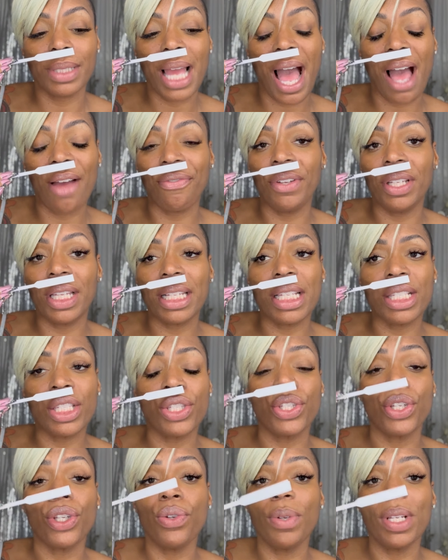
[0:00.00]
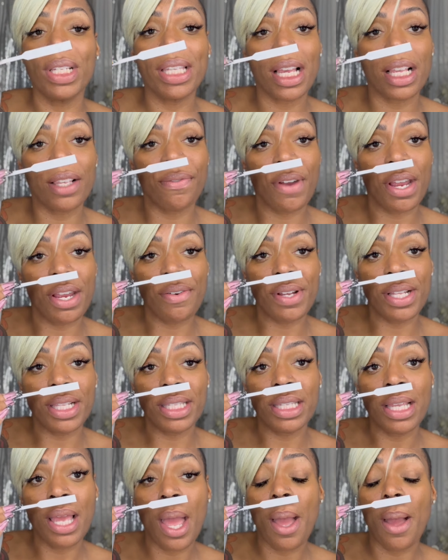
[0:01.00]
I feel like this is a unisex
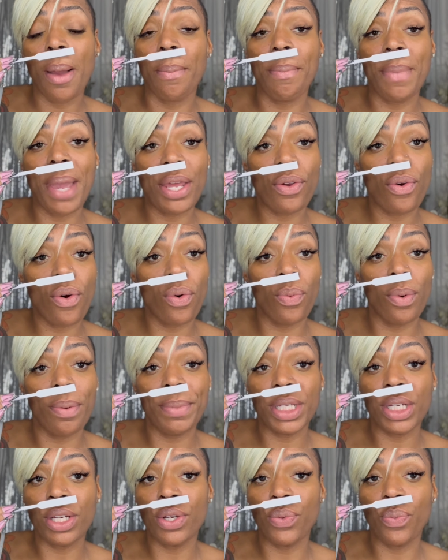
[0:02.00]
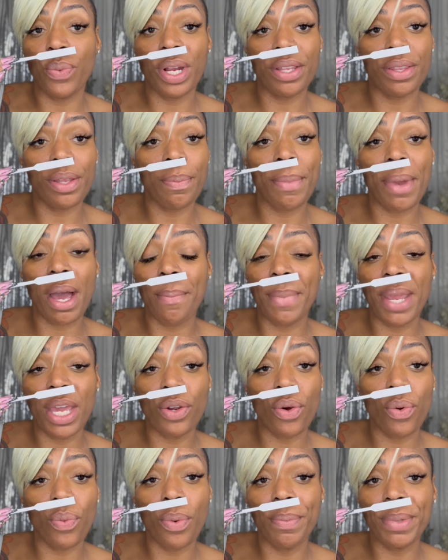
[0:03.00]
fragrance. A man or a woman could wear
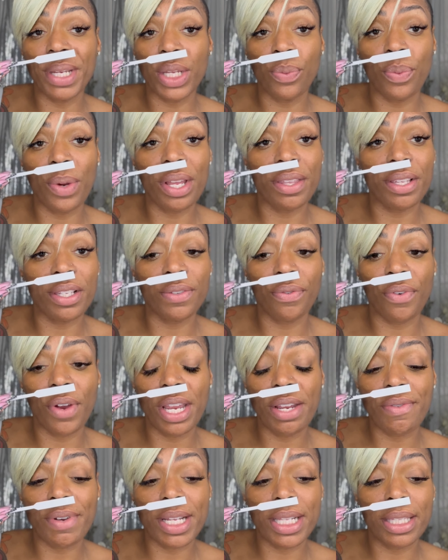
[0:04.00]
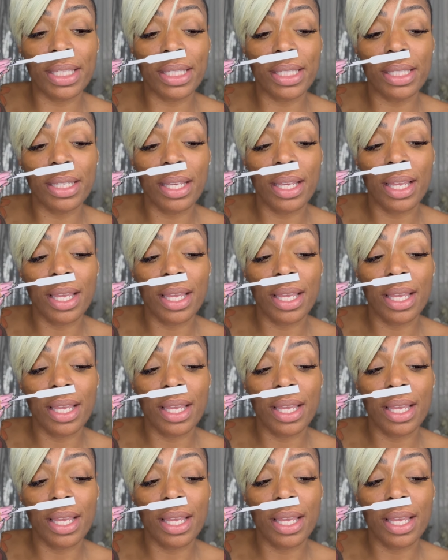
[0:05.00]
this fragrance.